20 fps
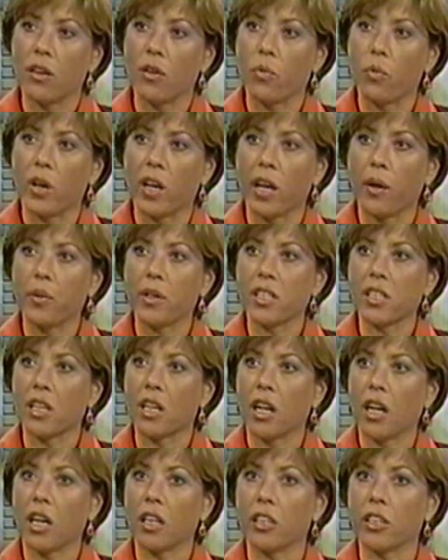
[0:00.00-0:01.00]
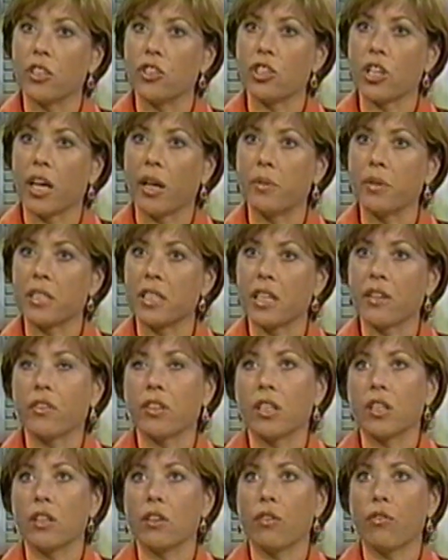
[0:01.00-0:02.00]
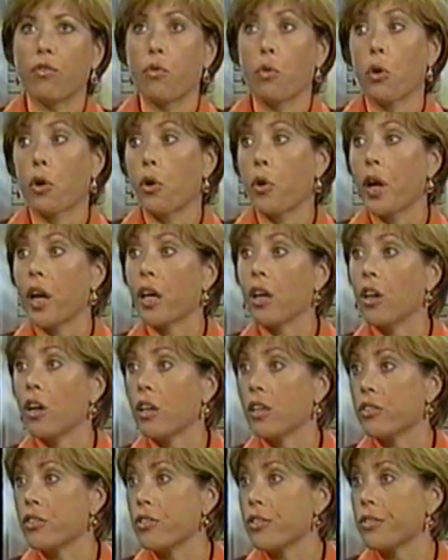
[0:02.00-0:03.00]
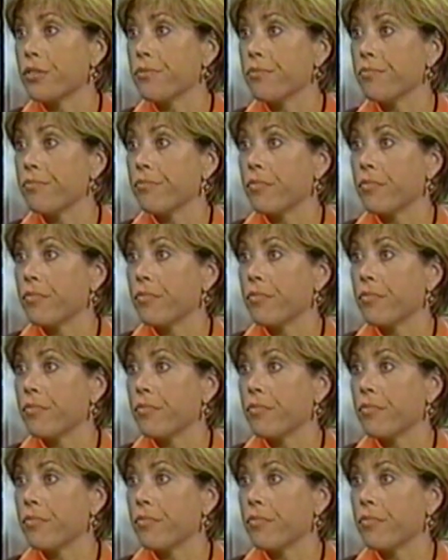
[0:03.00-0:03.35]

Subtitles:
When I went to college, I was given 4 credit cards